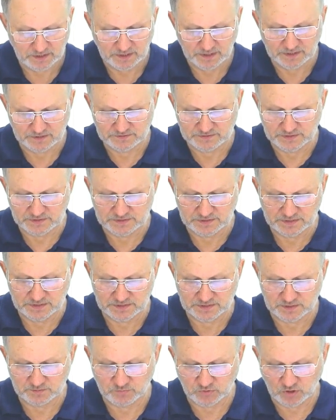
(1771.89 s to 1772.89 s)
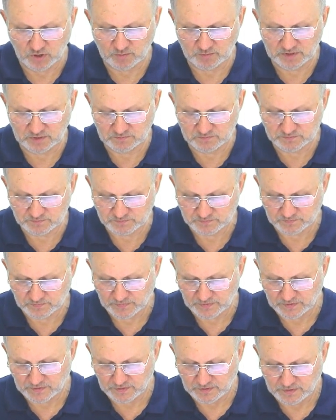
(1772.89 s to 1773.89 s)
and this is the problem
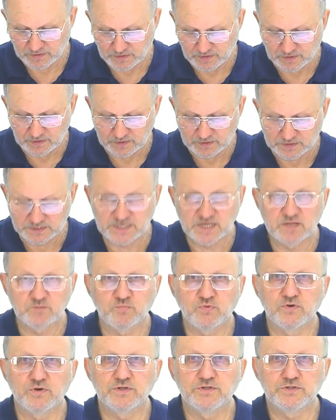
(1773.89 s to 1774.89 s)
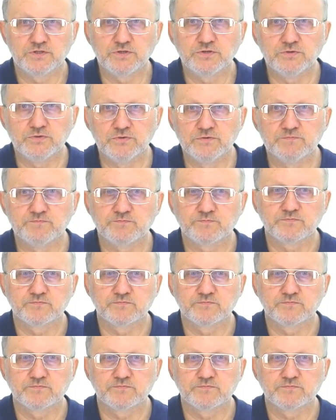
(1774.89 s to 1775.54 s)
10.2.